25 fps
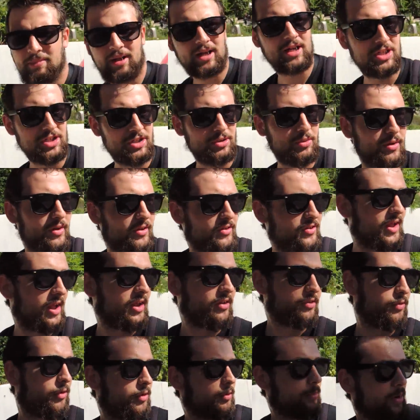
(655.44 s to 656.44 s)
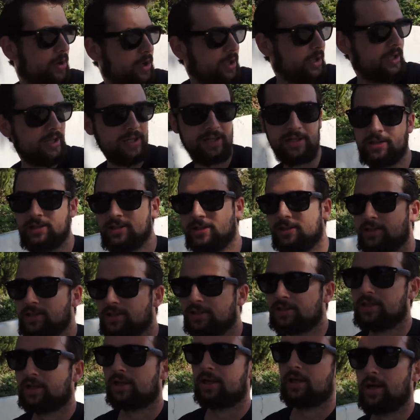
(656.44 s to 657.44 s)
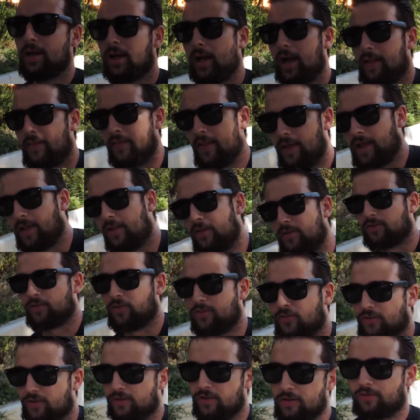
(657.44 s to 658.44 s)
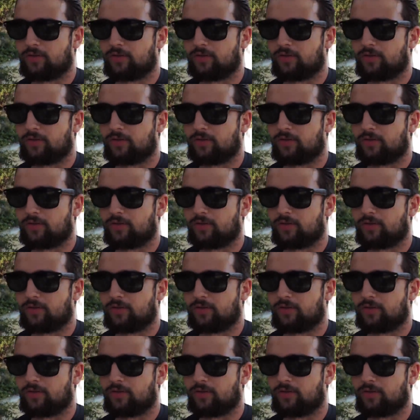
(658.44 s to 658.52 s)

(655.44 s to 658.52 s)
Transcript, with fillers: I'm not sure what it stands for, but and then there's uh,